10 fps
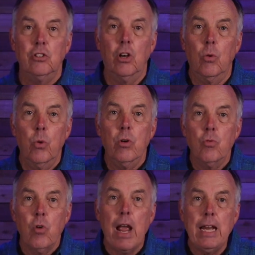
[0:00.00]
So we're
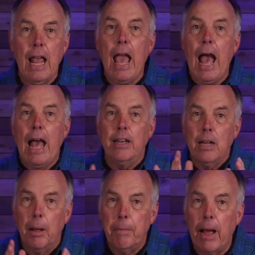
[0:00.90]
right at
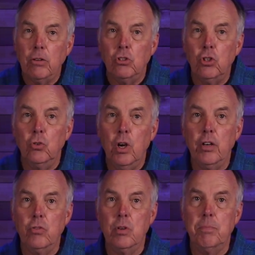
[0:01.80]
about
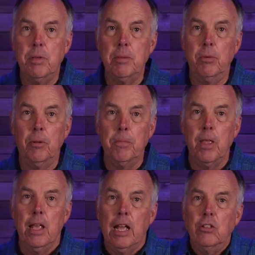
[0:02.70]
200 people.
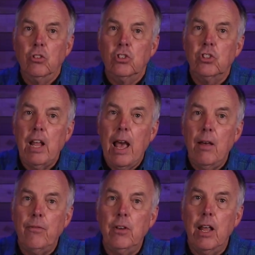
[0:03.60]
And your
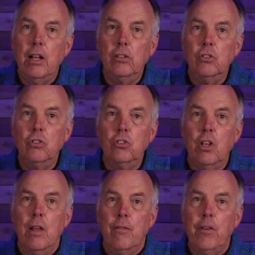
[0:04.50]
staff and elders
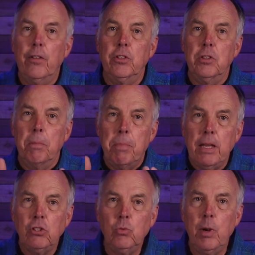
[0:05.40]
felt that the
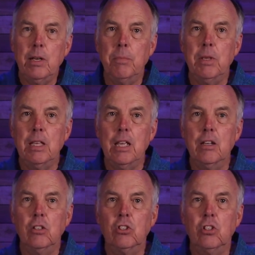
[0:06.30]
best way to
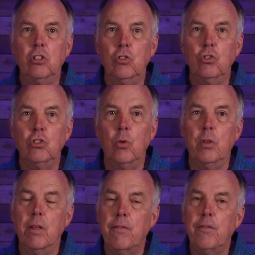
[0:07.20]
begin is to do so
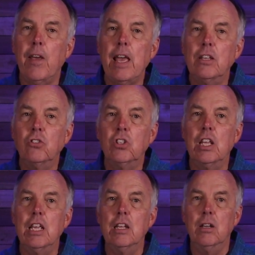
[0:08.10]
with a
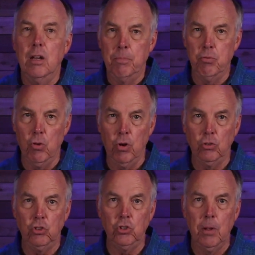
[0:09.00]
phased-in
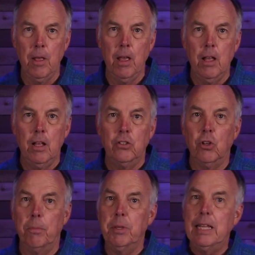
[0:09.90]
approach.
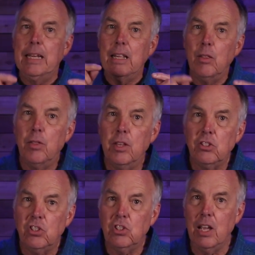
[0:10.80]
So beginning
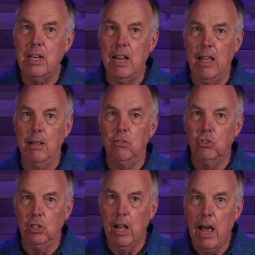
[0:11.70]
this Sunday,
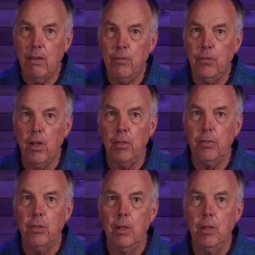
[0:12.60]
July 5th,